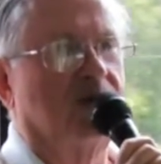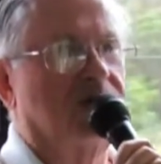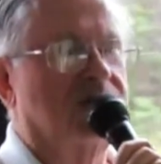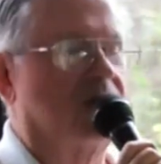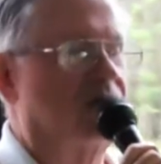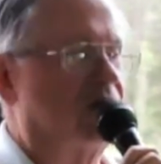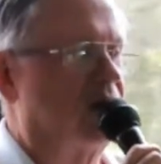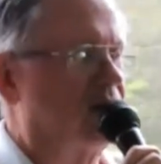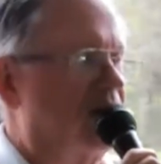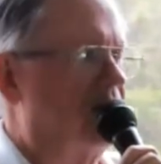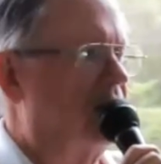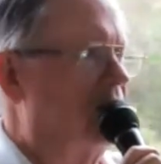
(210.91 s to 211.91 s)
was a
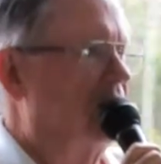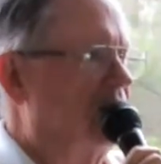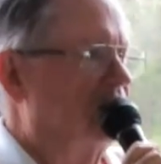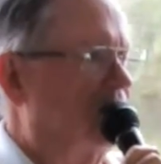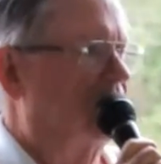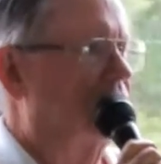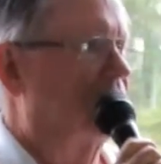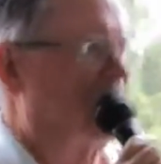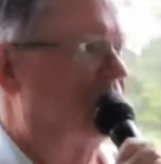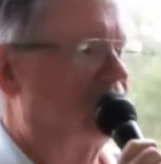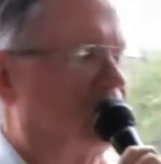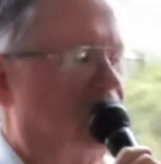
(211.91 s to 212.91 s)
very
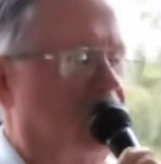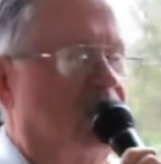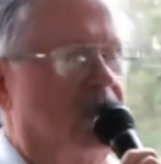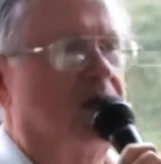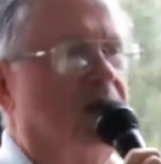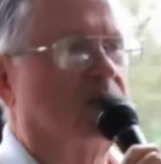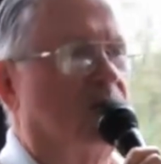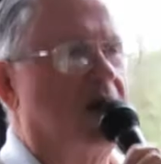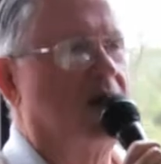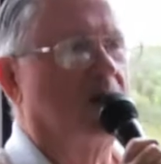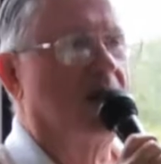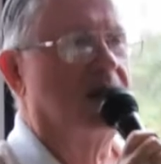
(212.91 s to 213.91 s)
successful
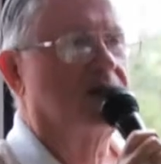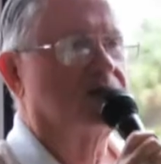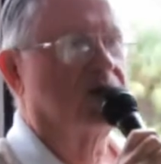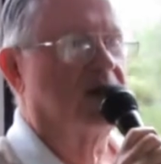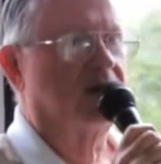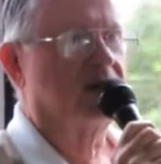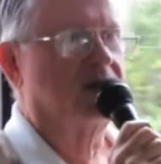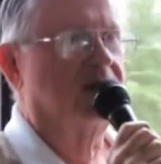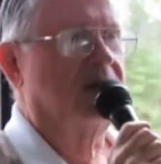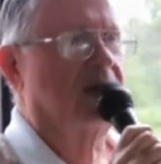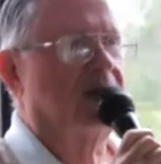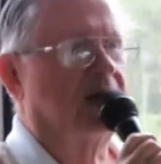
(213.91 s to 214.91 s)
railway center,
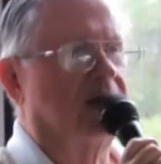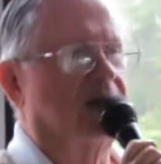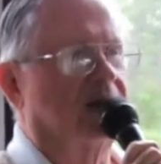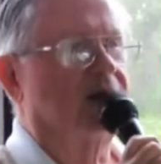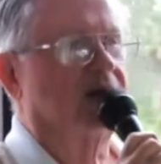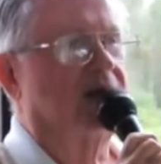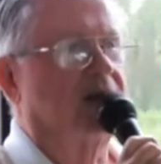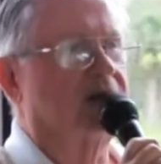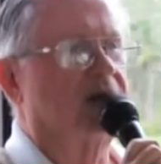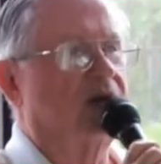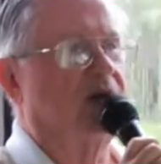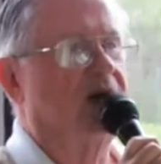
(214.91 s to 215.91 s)
and it
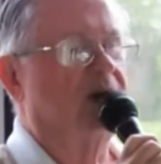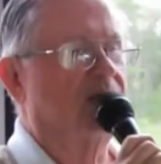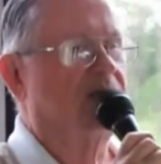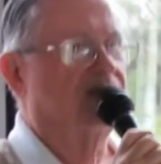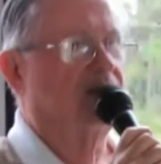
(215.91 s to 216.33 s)
connected to Henry